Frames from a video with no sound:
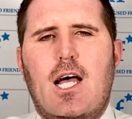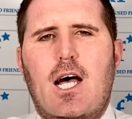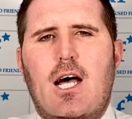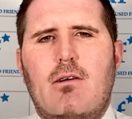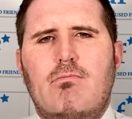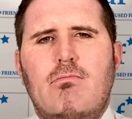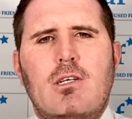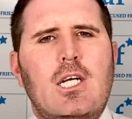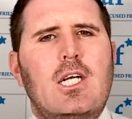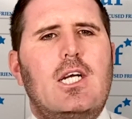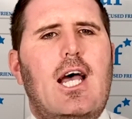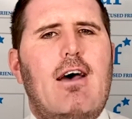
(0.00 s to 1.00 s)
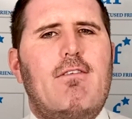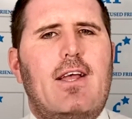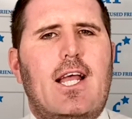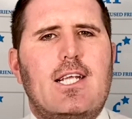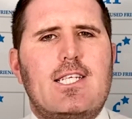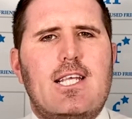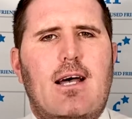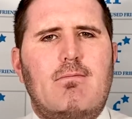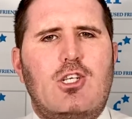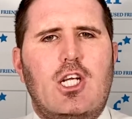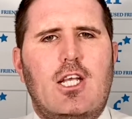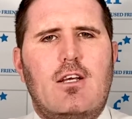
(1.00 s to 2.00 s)
having an
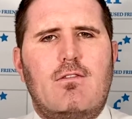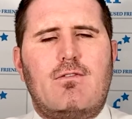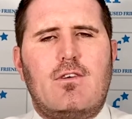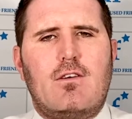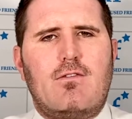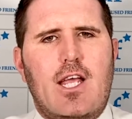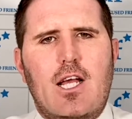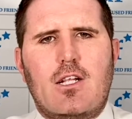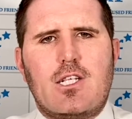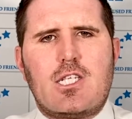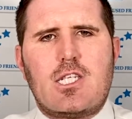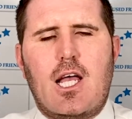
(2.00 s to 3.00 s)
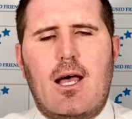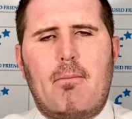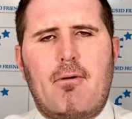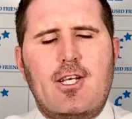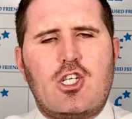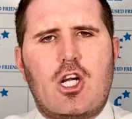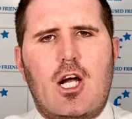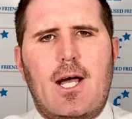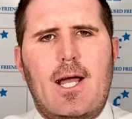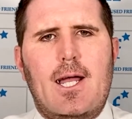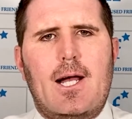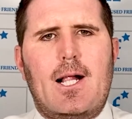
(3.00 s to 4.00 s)
assumption of guilt
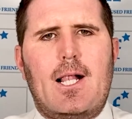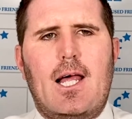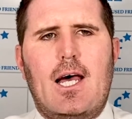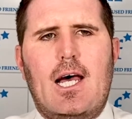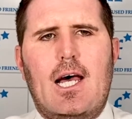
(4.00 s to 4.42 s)
pre-trial,